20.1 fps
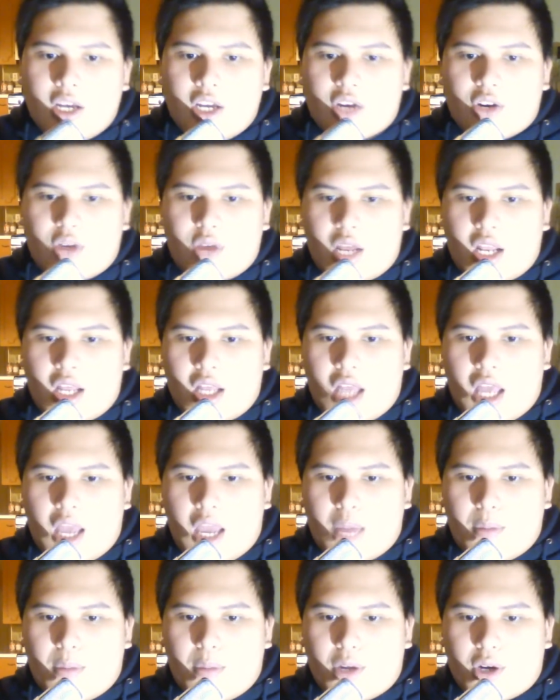creating
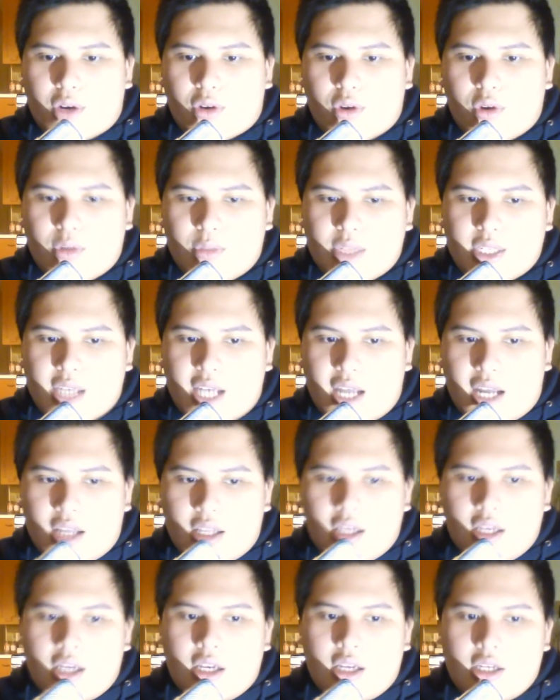a monochrome design.
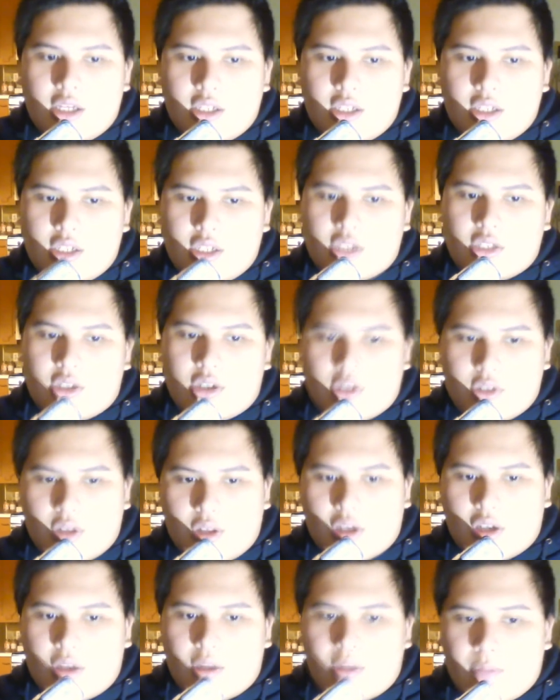She turns to
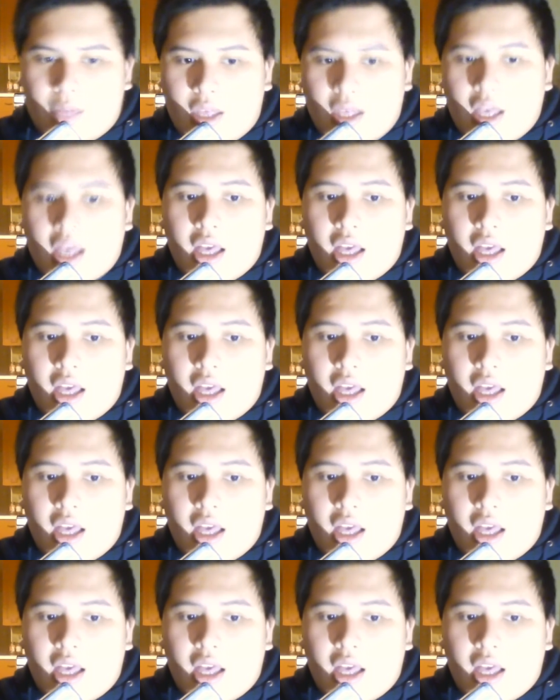look at him.